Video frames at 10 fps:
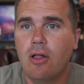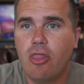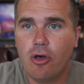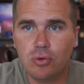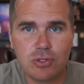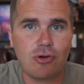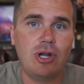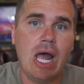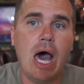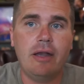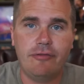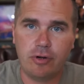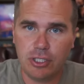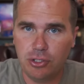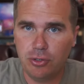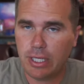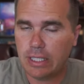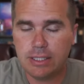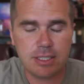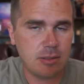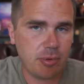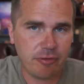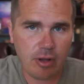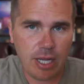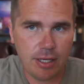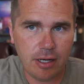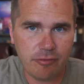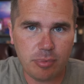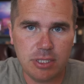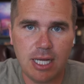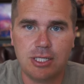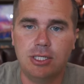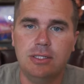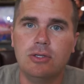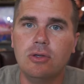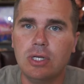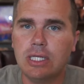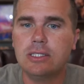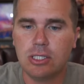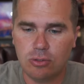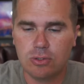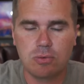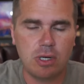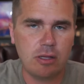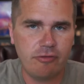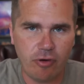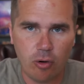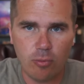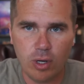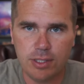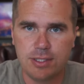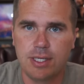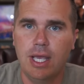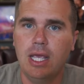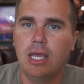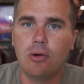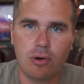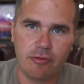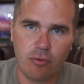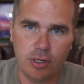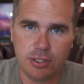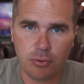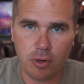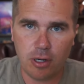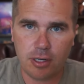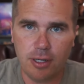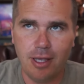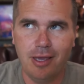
Those are not for shooting. It doesn't provide enough protection. You need to use one of the foam ones in order for it to work.